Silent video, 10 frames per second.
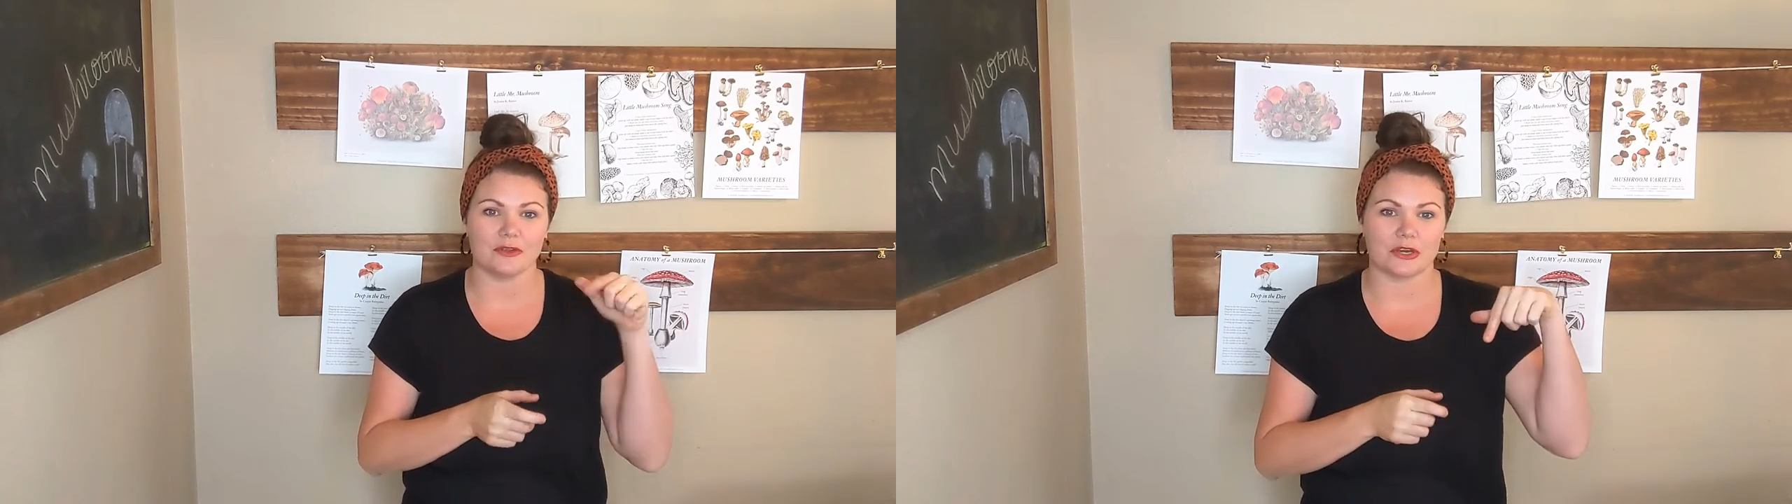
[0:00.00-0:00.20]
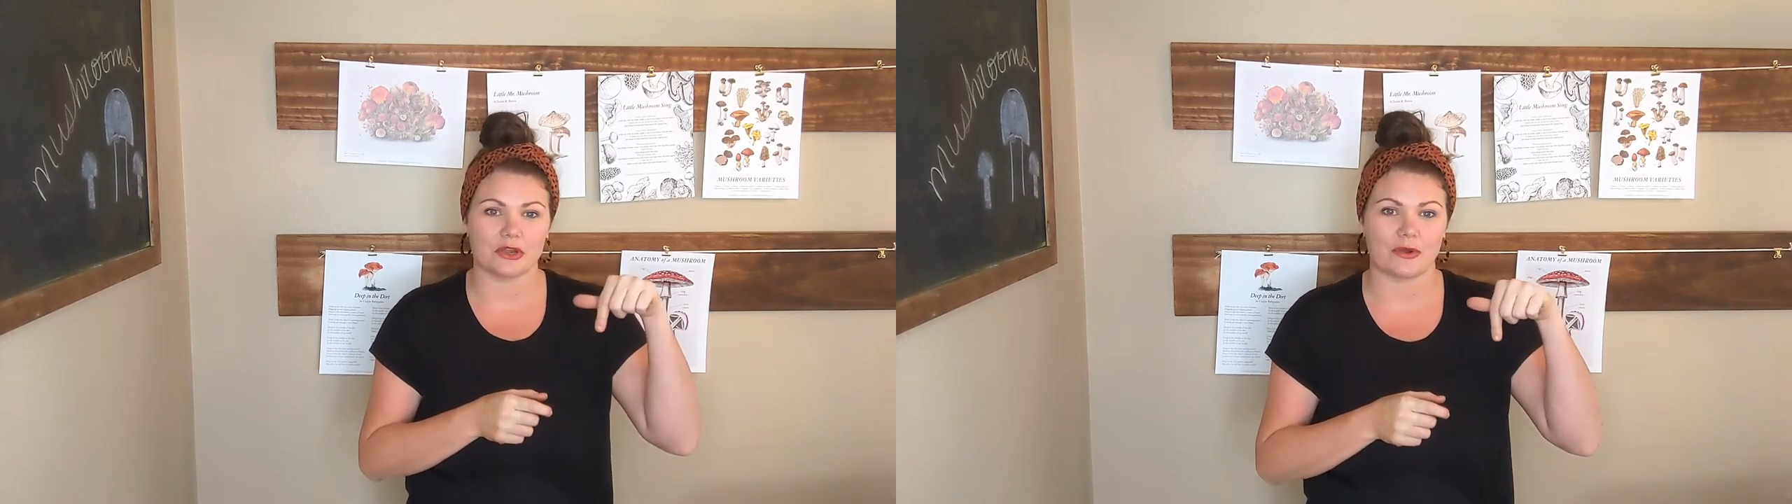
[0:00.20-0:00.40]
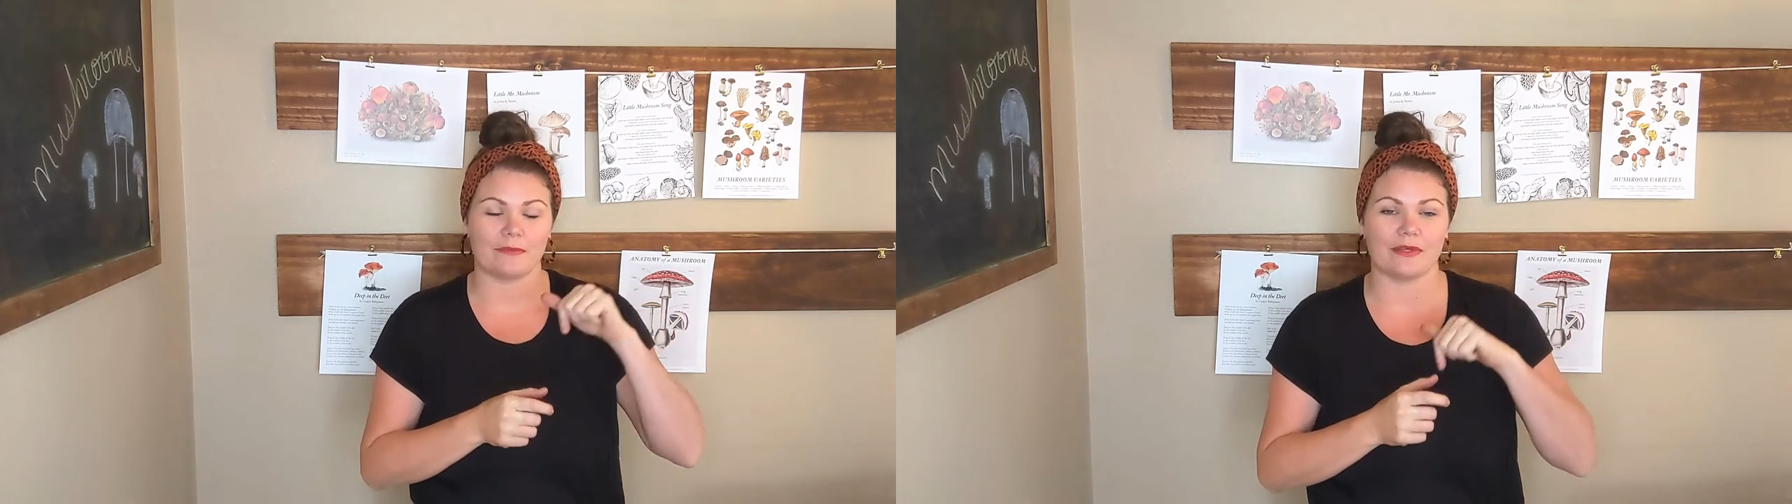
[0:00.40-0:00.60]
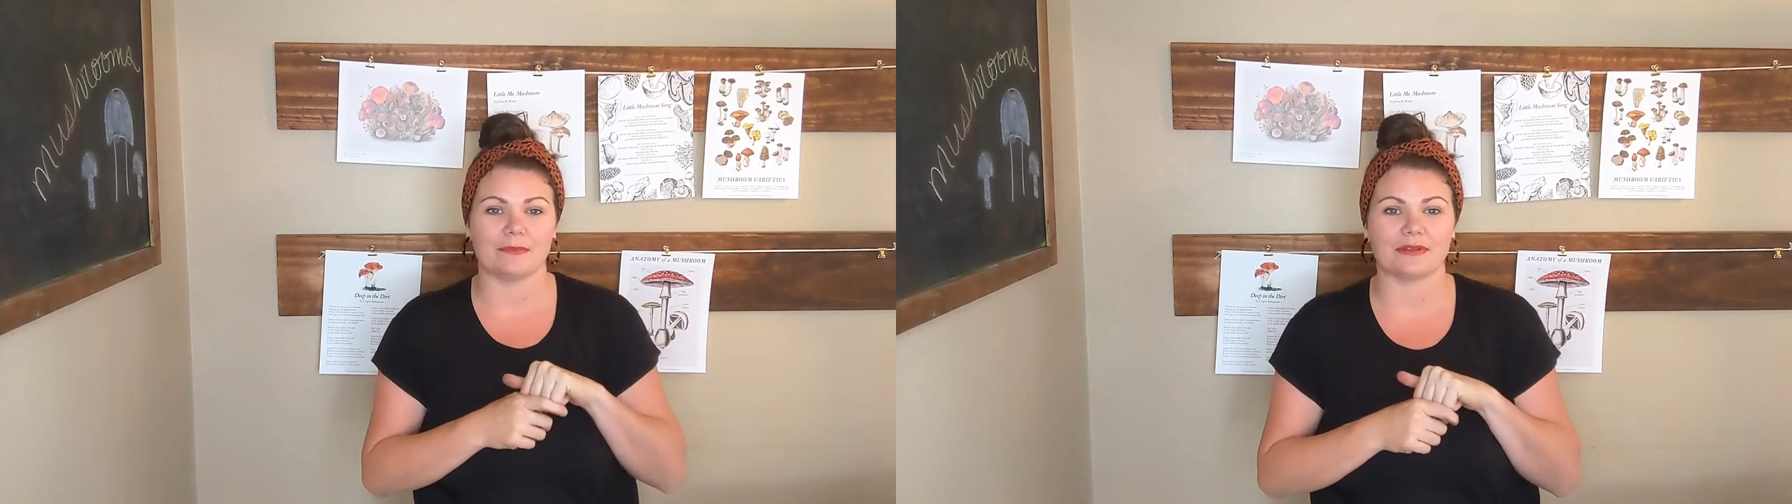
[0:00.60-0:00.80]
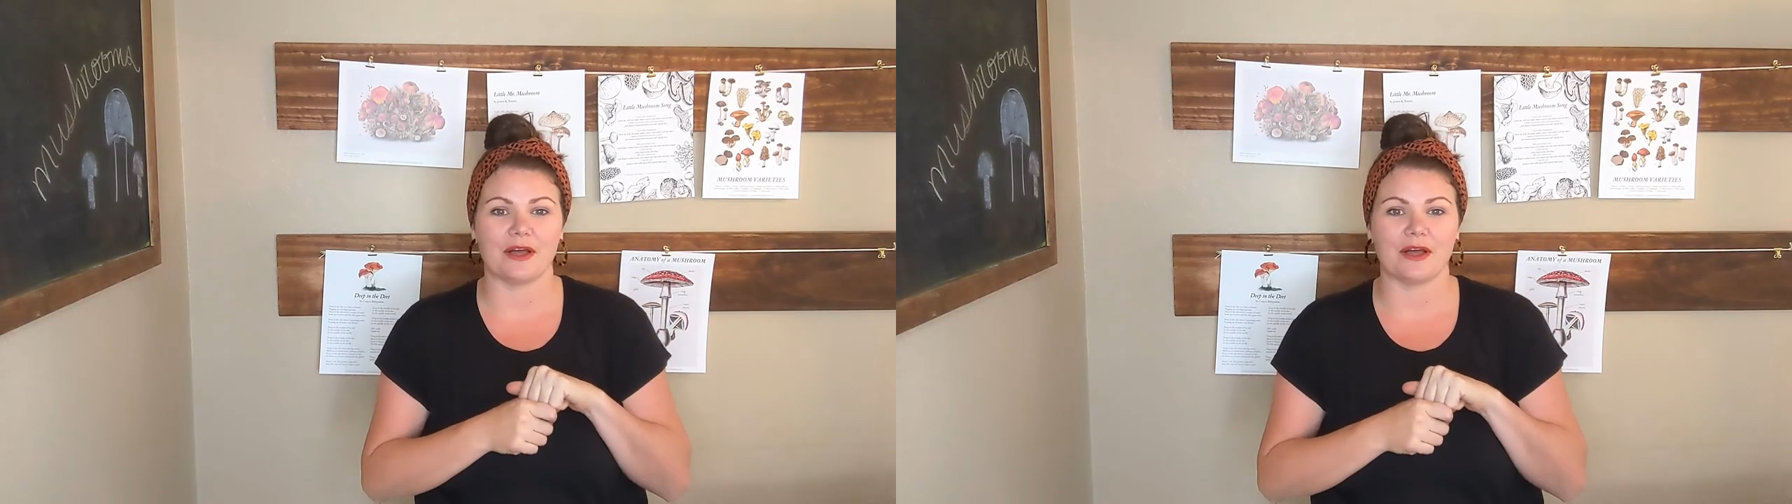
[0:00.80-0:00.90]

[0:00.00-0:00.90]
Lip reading: you can grab that